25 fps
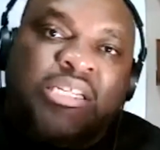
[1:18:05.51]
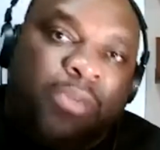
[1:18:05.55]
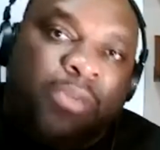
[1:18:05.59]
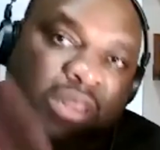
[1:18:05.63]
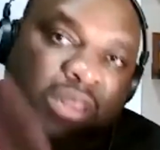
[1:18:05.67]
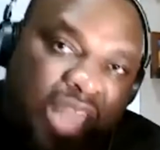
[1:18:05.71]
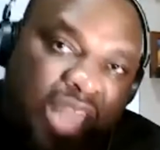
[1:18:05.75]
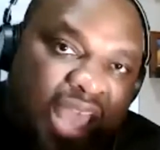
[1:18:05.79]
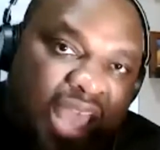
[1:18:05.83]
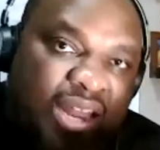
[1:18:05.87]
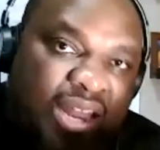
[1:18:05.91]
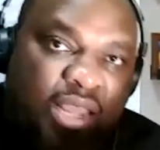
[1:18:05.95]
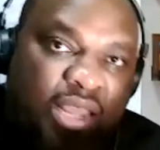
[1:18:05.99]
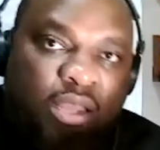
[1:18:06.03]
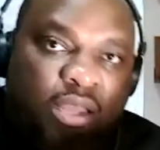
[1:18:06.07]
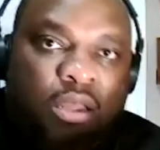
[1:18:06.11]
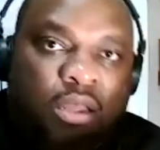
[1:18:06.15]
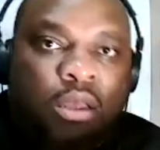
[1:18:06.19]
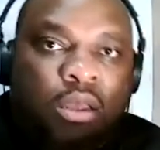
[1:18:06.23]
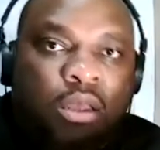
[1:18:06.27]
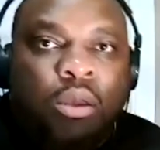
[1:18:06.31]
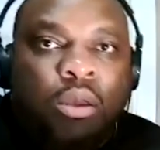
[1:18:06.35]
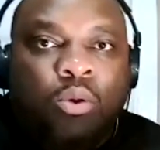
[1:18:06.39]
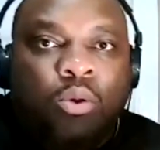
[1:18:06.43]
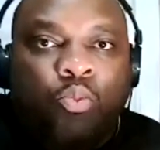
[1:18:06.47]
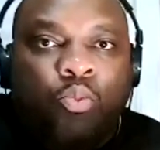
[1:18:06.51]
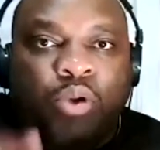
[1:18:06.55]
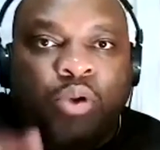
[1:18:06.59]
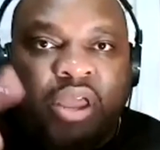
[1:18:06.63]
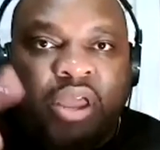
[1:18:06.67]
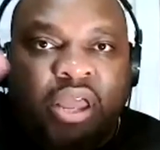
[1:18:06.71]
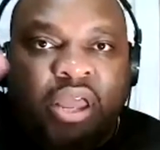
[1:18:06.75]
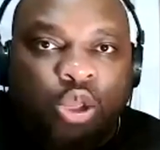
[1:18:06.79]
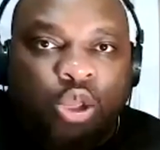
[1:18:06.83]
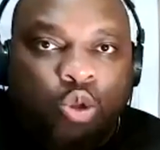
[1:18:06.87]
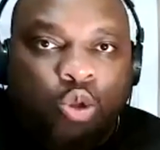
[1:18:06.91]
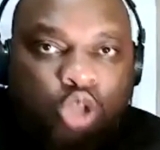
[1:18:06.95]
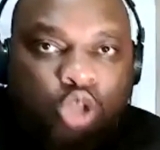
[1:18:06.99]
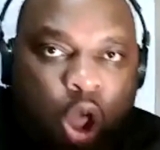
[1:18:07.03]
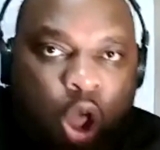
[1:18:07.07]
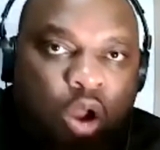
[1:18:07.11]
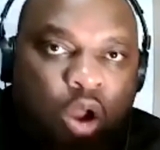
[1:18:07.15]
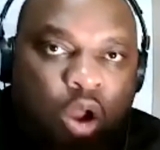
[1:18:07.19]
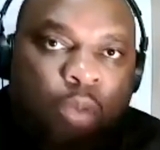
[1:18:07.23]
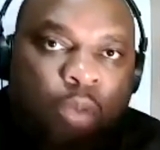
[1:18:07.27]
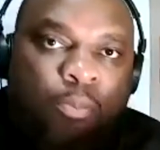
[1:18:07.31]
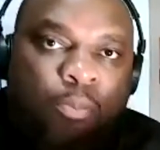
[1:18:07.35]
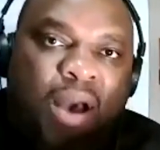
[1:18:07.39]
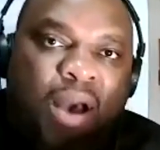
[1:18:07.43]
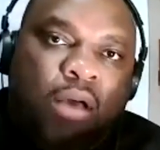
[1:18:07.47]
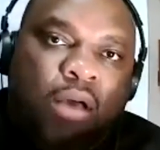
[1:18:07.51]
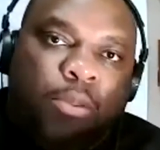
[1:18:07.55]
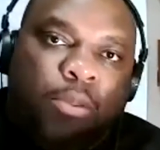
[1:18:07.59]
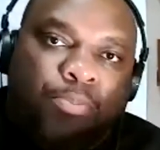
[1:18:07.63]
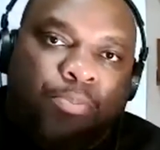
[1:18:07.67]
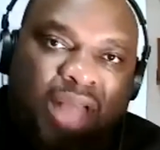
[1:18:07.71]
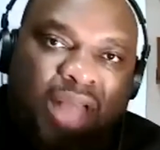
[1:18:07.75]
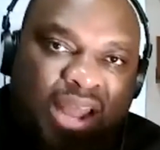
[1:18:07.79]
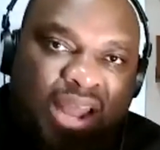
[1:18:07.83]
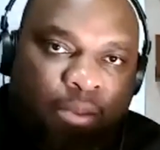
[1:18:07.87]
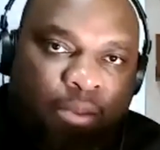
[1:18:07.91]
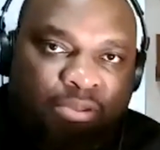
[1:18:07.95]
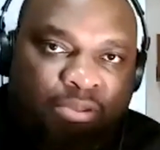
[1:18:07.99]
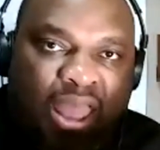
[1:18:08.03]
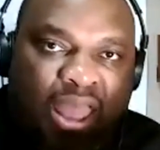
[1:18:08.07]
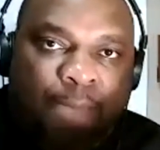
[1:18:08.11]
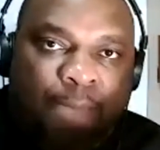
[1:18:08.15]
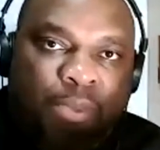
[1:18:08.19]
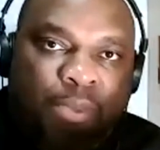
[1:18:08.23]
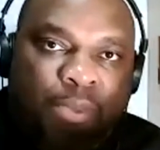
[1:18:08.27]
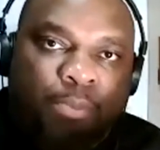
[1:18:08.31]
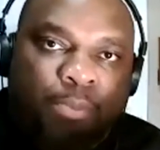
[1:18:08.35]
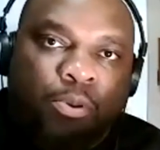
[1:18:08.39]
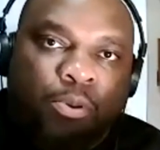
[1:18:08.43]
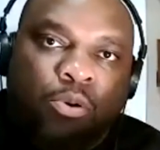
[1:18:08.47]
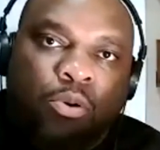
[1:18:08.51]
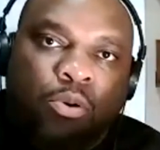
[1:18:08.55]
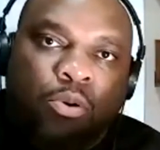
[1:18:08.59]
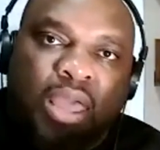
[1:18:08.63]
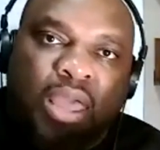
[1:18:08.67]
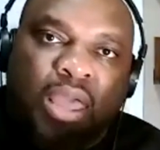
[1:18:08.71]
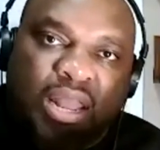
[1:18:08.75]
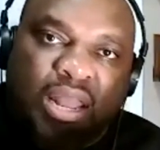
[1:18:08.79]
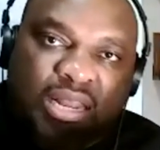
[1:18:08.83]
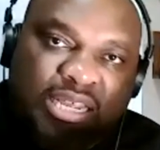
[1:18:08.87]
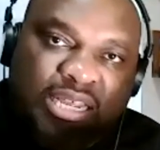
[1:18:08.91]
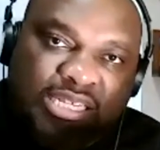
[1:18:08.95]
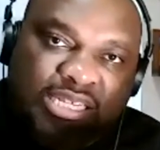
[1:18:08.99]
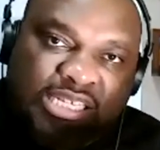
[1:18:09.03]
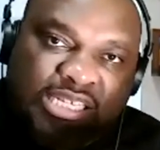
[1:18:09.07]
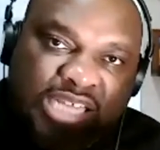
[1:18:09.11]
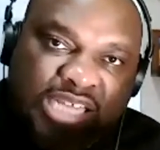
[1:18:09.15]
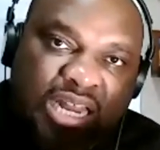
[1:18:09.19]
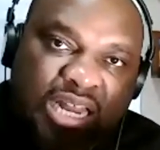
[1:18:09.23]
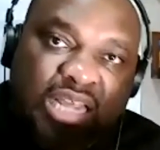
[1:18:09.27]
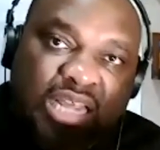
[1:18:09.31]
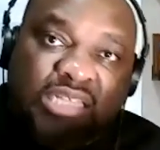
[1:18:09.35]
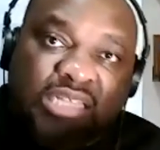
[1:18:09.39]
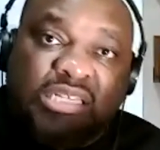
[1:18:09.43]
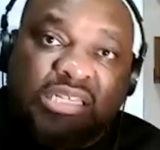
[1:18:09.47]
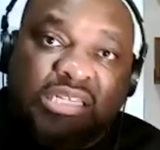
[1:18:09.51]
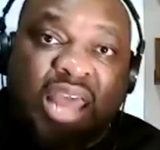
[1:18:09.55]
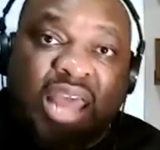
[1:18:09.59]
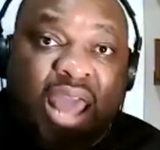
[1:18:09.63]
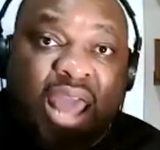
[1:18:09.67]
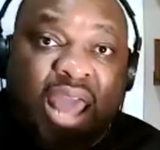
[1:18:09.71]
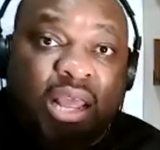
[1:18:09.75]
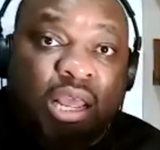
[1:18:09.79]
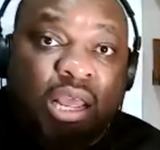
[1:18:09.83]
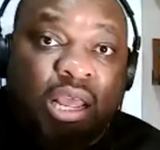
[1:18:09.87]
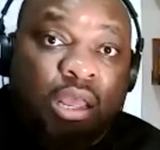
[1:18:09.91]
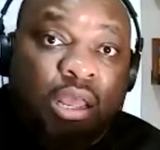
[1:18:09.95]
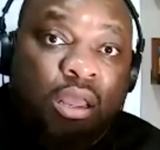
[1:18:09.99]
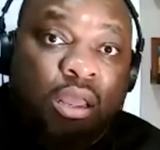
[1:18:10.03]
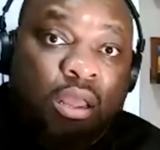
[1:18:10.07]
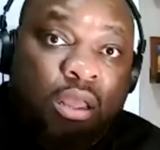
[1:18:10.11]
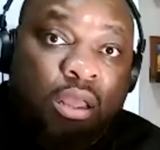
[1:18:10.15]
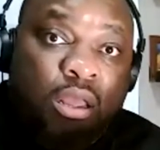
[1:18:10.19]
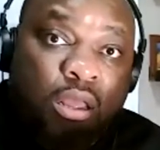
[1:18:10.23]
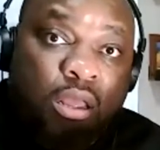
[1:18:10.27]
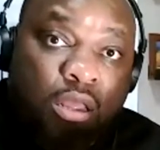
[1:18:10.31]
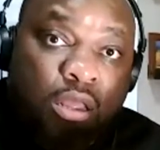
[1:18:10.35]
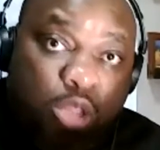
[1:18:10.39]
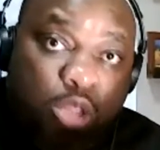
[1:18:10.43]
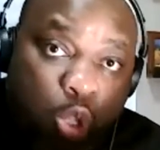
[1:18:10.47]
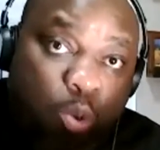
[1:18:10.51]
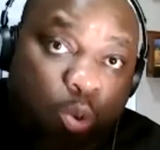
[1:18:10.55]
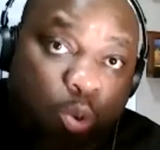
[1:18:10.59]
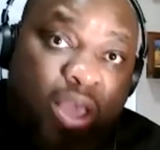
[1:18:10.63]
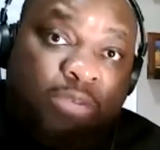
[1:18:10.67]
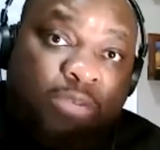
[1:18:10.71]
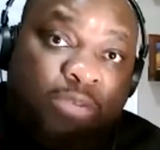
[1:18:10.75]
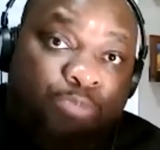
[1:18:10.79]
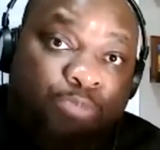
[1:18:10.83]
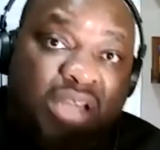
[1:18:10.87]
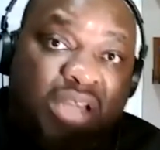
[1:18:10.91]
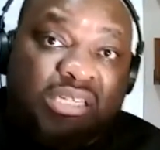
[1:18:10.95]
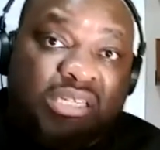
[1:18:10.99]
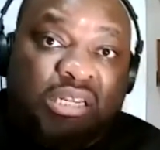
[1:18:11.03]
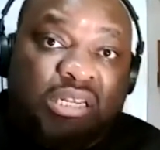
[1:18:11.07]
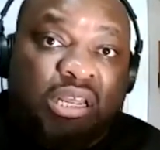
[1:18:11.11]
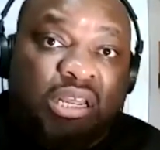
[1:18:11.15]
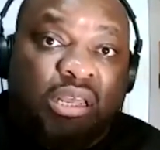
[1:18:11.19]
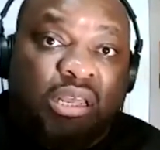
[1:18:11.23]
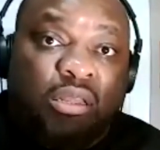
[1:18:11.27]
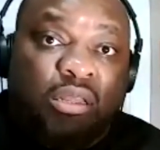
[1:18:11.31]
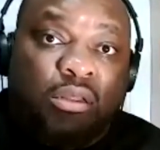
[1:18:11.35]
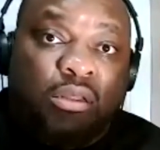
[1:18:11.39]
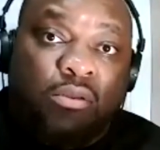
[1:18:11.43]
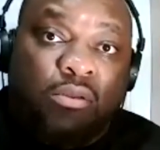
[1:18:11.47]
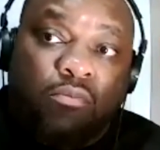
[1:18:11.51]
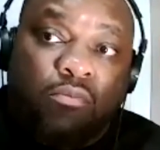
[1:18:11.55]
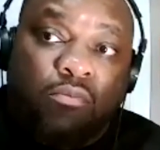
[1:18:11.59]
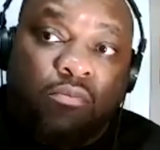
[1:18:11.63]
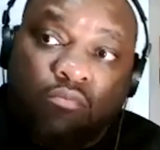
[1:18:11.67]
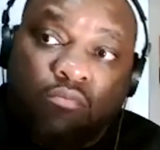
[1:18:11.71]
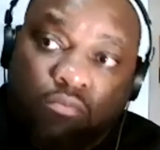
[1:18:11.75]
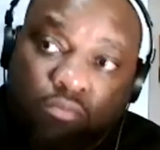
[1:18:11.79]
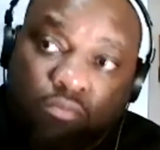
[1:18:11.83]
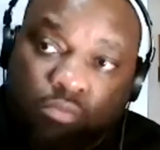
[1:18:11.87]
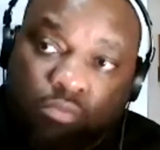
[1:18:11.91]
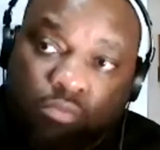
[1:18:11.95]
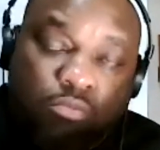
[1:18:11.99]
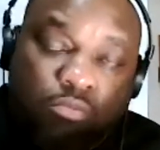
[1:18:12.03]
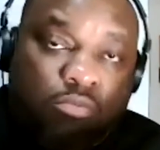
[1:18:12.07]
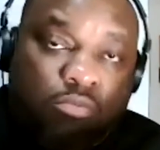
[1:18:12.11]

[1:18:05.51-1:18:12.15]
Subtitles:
But you're not sympathetic when you talk about the plight of black people in these cities that you as president